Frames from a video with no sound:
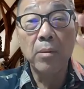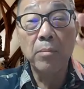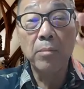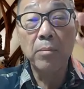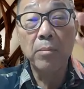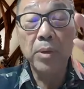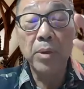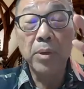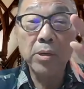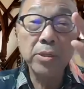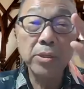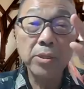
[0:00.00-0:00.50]

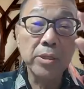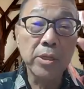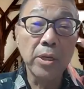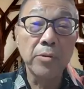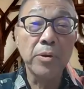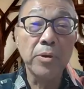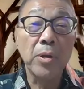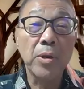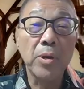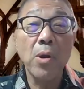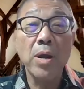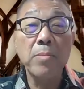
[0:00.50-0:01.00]
Because the
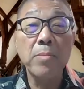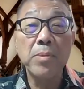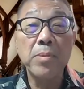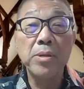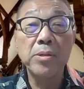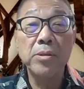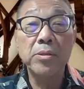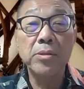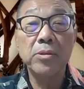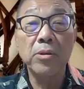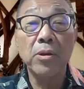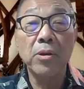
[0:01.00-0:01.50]

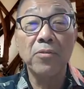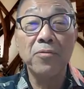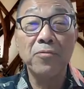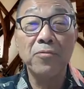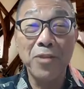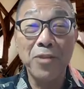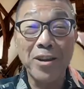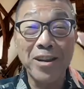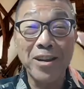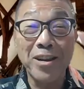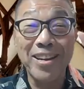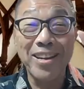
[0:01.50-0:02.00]
requirements of
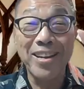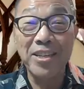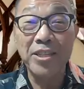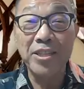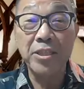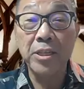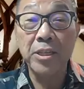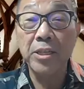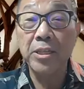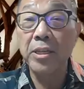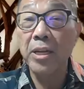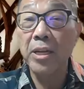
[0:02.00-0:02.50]

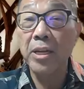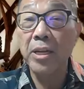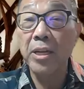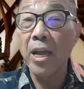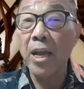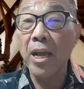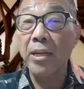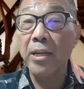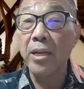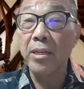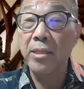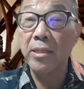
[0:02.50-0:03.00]
regulation
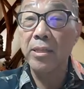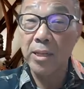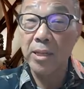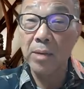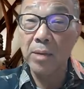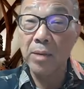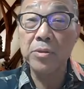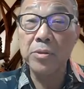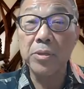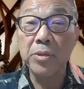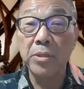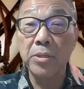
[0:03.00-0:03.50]
and the
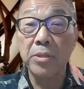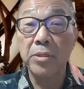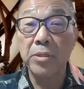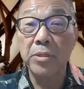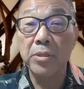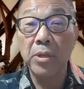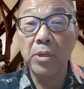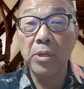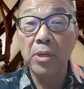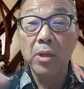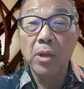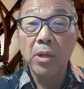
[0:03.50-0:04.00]

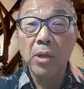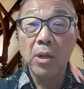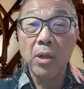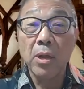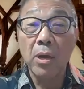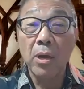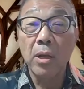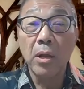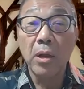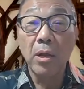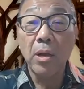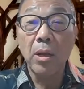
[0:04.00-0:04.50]
assumptions
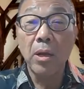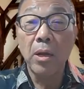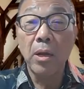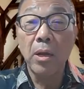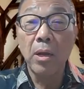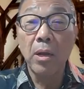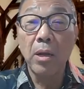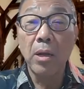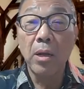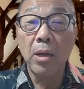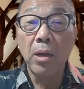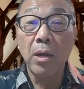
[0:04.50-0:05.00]

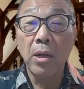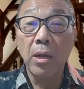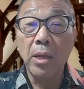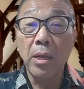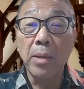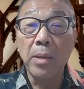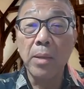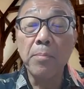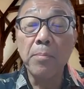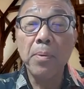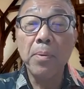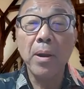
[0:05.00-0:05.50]

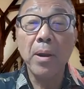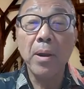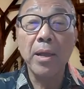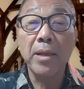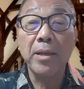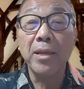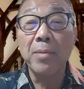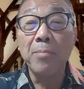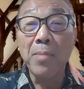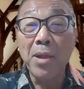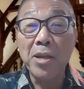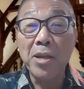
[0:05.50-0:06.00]
implied in